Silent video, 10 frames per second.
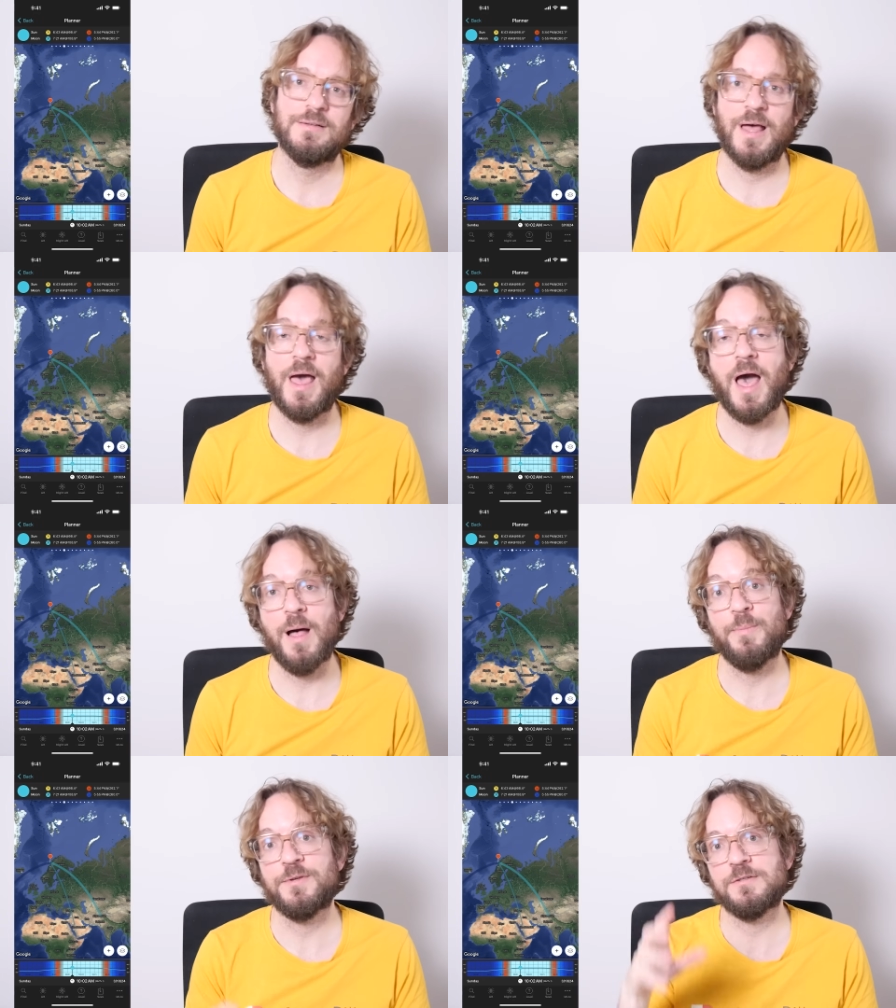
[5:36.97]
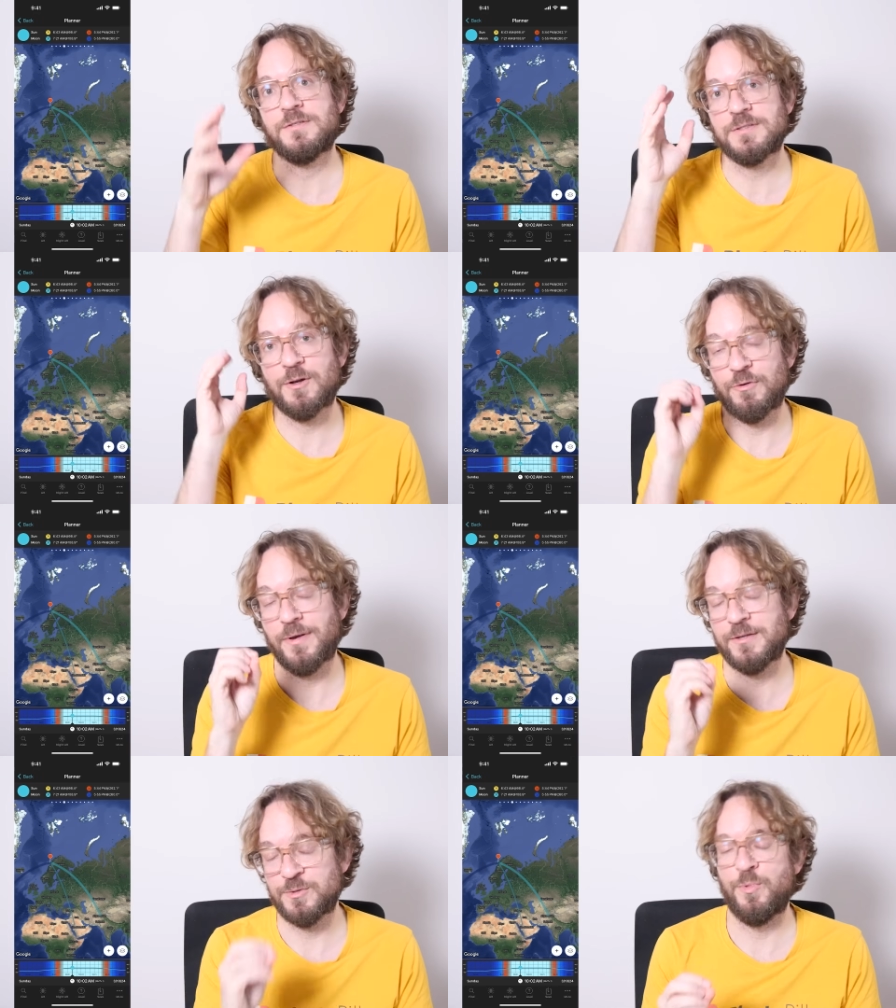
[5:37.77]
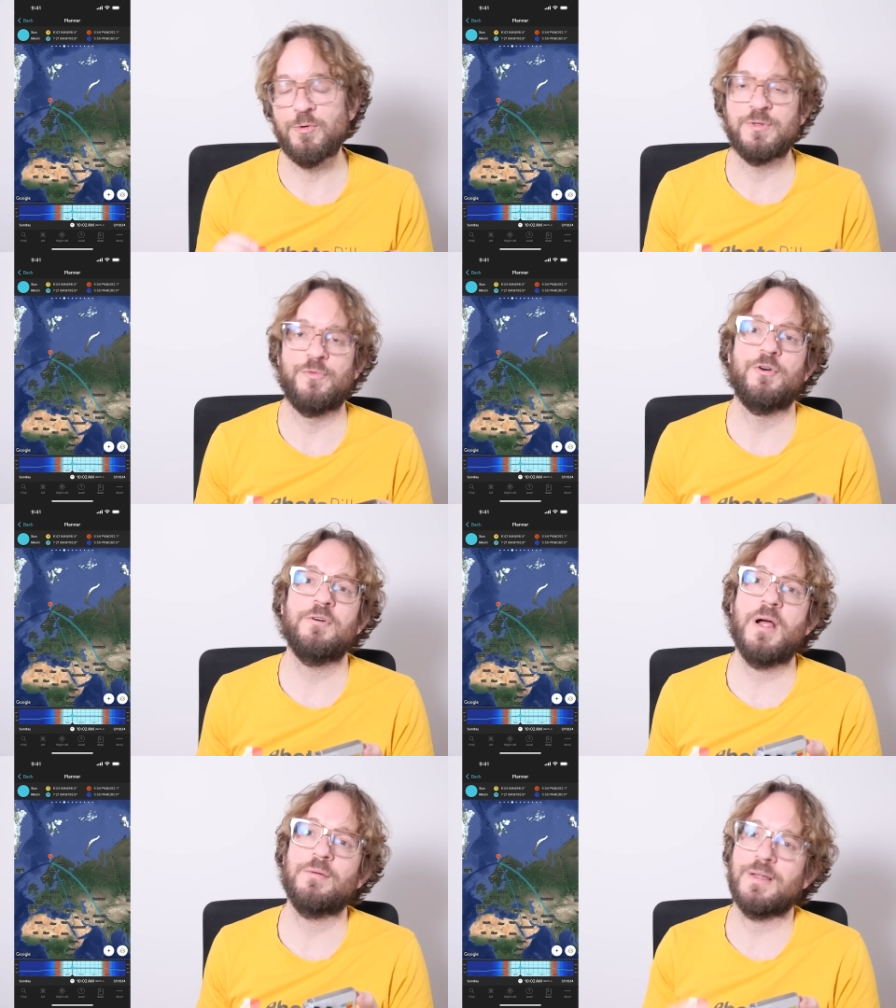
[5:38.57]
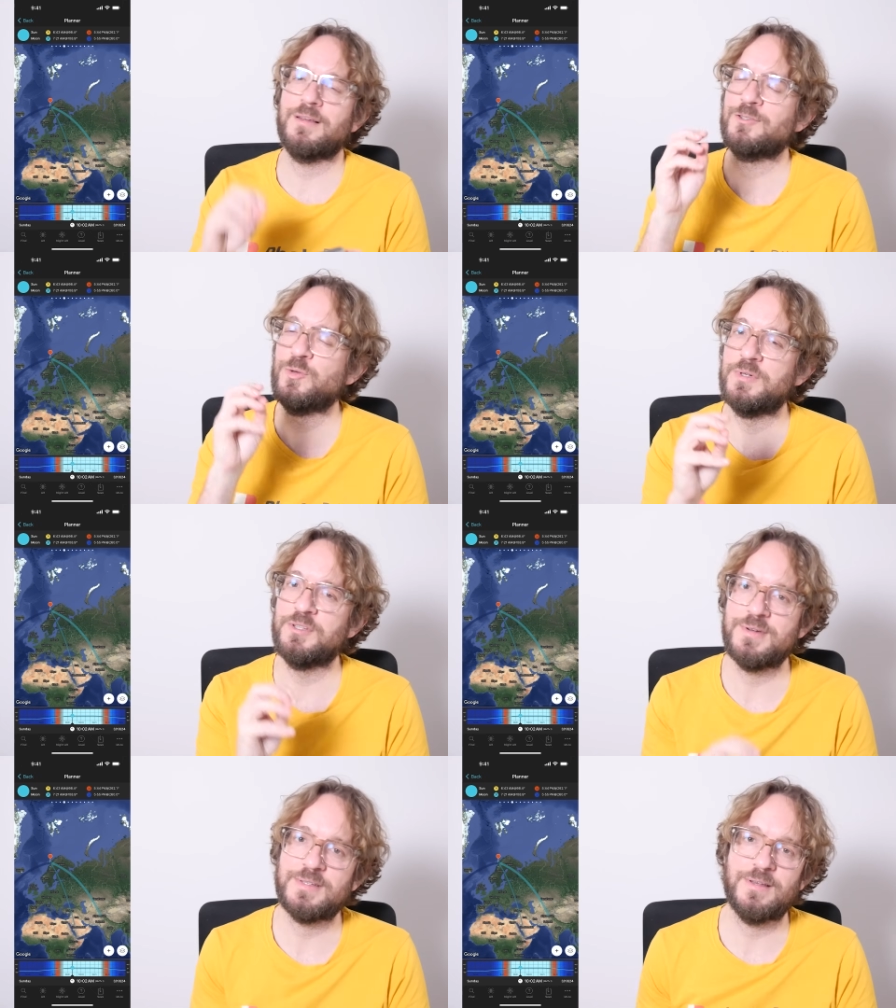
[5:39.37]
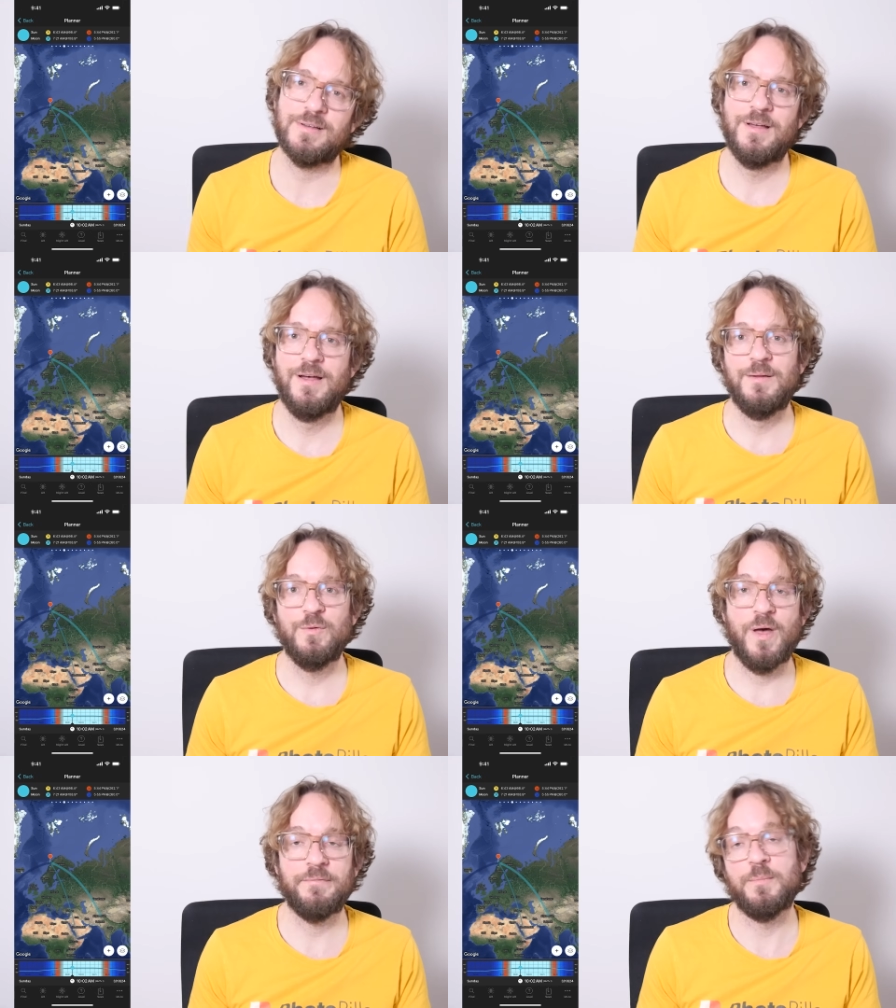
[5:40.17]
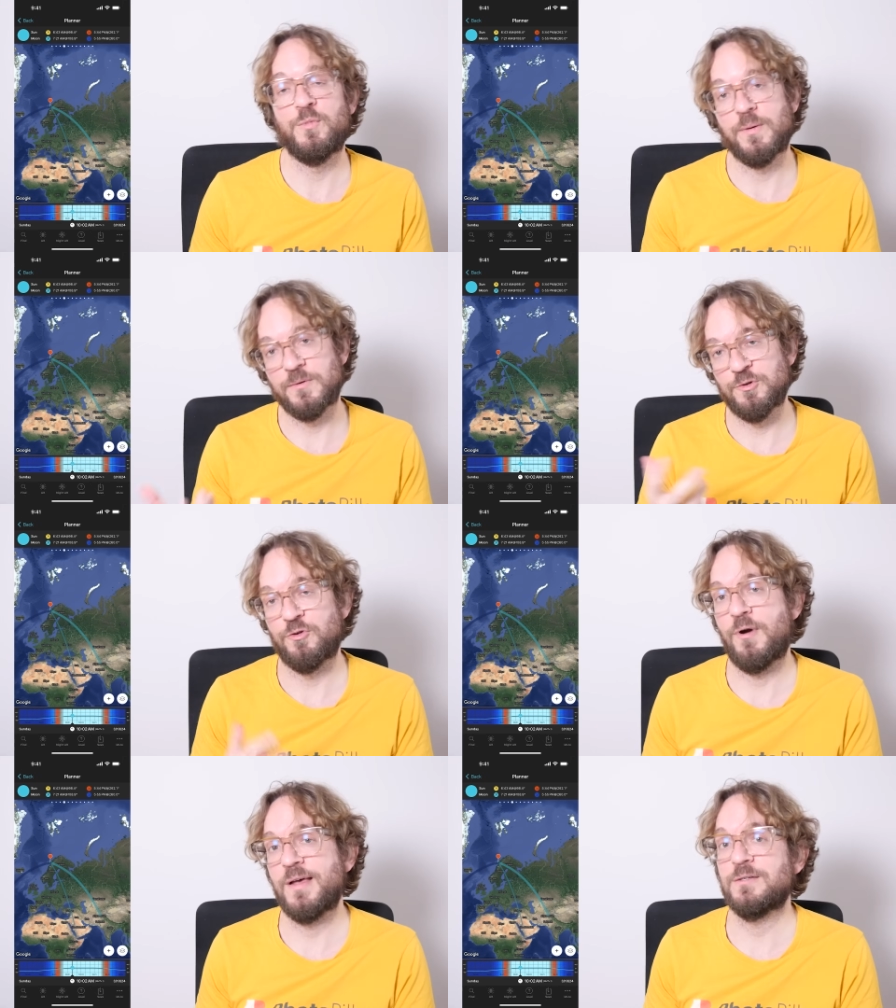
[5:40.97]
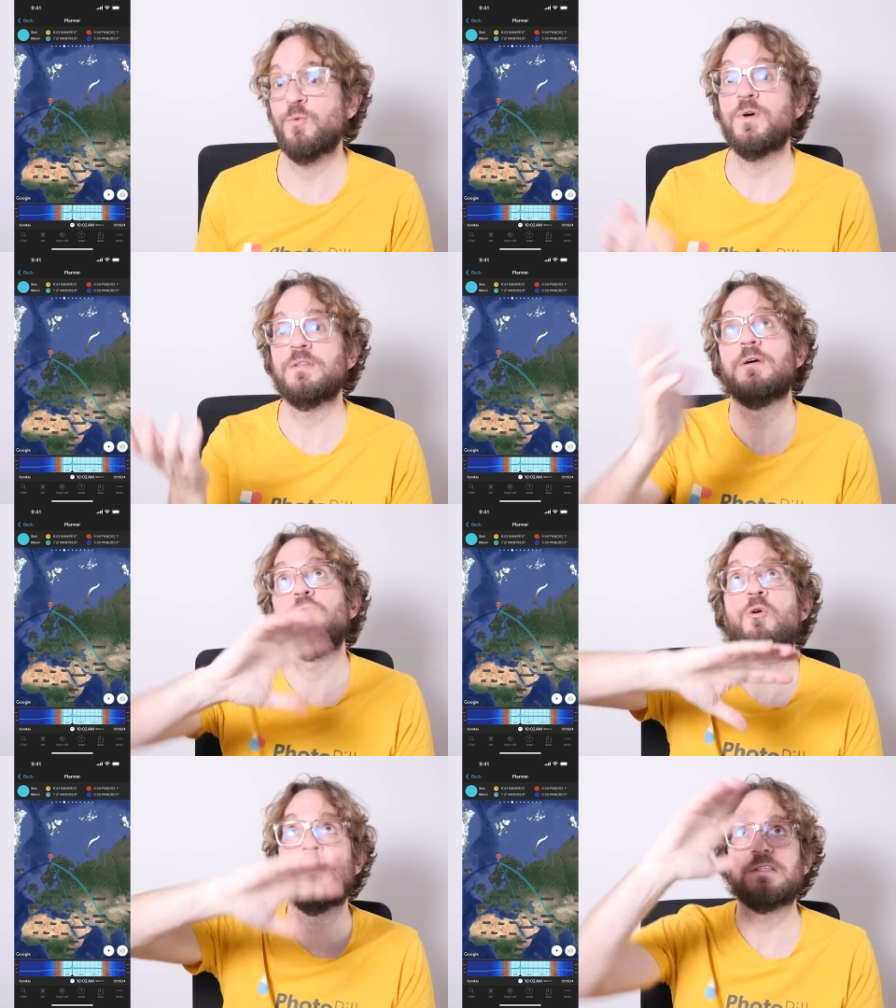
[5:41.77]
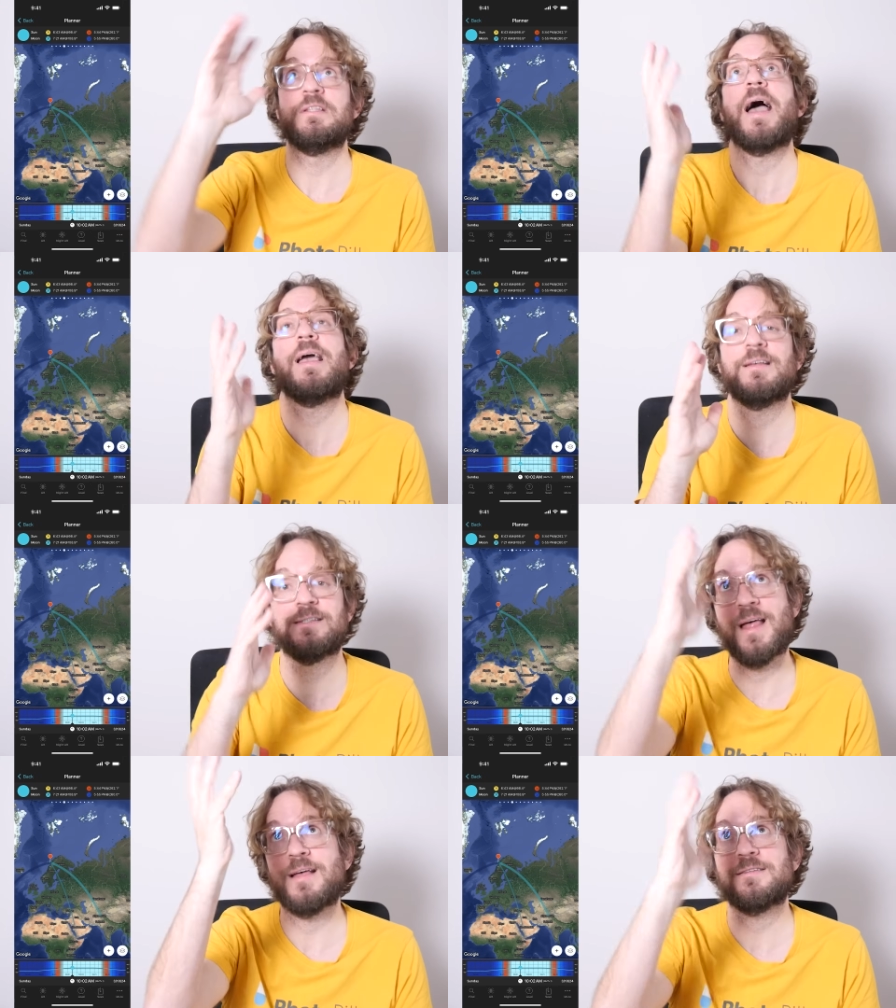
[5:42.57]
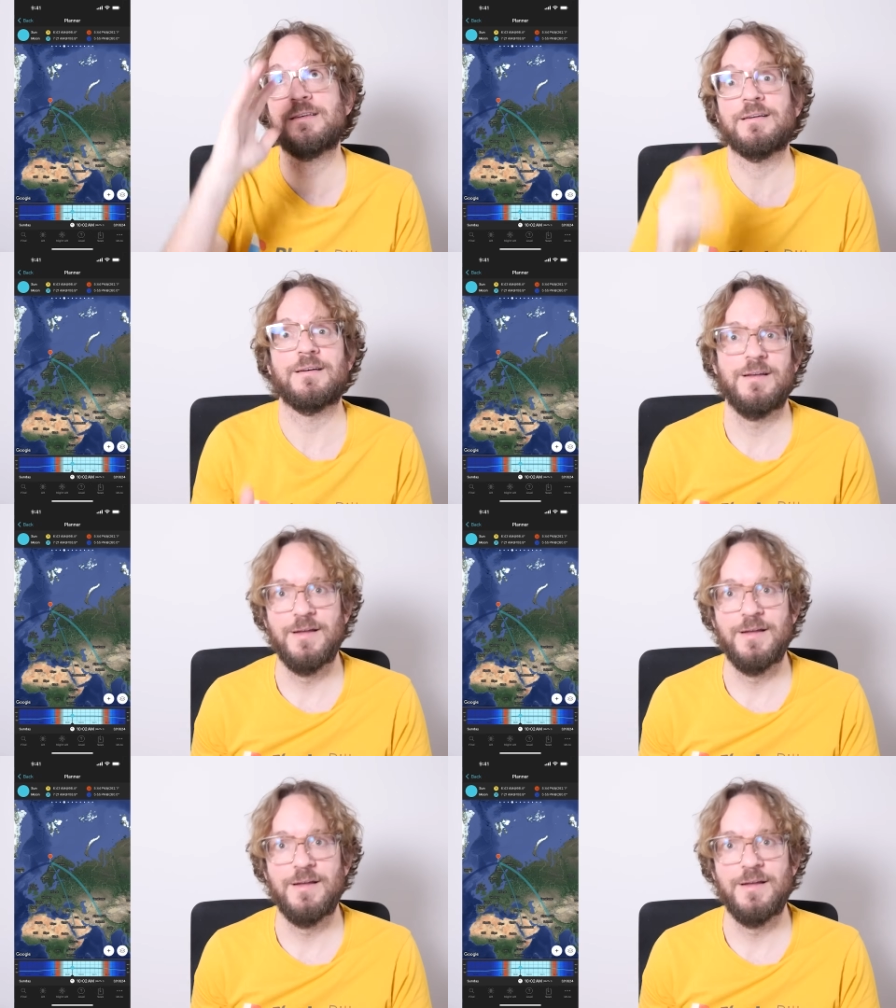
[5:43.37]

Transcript: that helps us correctly expose the foreground, and it's super interesting to have the moon over the horizon when the aurora is dancing